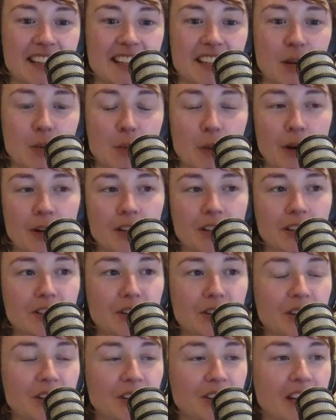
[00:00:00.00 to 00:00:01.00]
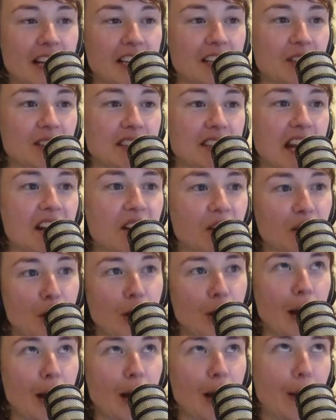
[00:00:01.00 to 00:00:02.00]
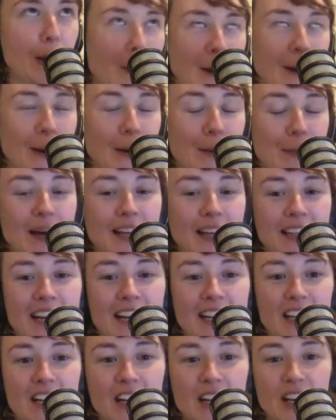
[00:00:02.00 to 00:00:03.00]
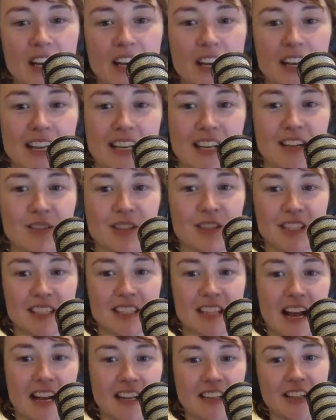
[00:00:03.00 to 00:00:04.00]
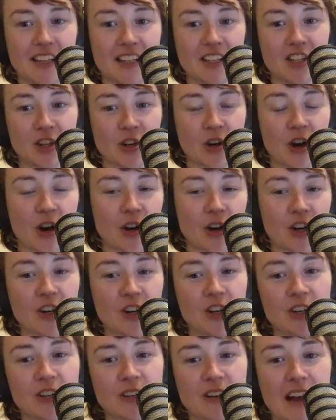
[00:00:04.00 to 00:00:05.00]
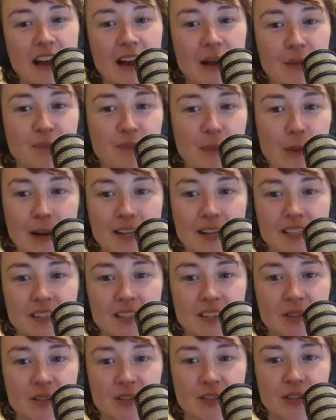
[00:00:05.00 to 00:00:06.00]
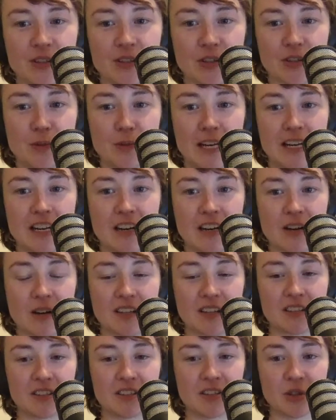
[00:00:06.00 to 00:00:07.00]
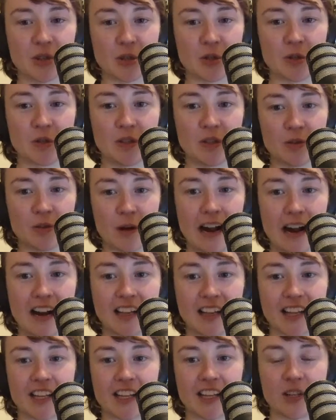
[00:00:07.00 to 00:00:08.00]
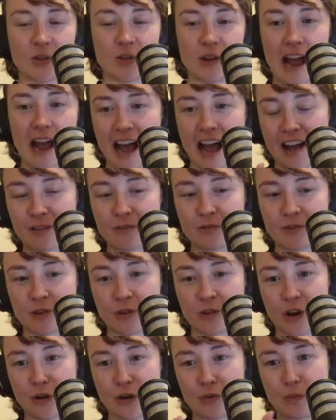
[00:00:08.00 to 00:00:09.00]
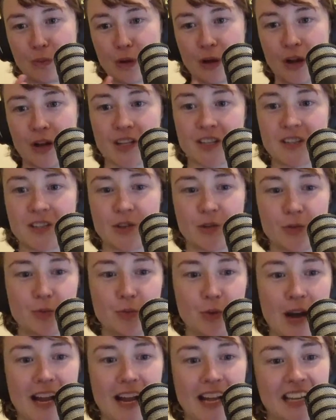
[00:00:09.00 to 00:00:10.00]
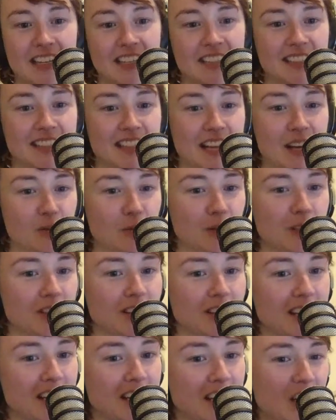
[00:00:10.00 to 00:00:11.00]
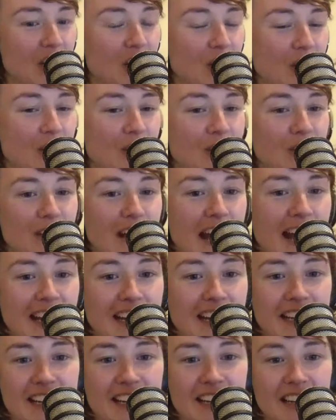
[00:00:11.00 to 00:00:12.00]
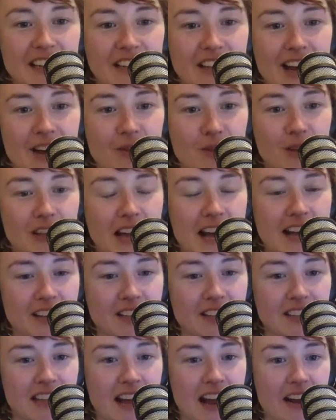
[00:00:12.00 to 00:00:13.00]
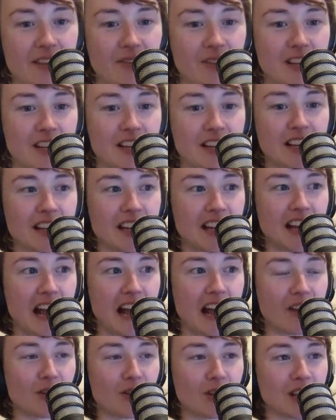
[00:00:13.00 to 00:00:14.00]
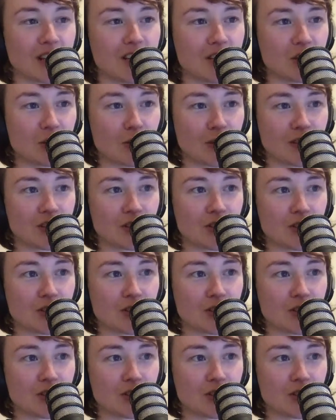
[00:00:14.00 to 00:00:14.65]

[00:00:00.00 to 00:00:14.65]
you both though, like you say you're not a pro, but like even Zac, like your own um, presence on social media and who you are, like you have your own personal brand, and same with you, Annika, like with Alice Ivy, everything you do on social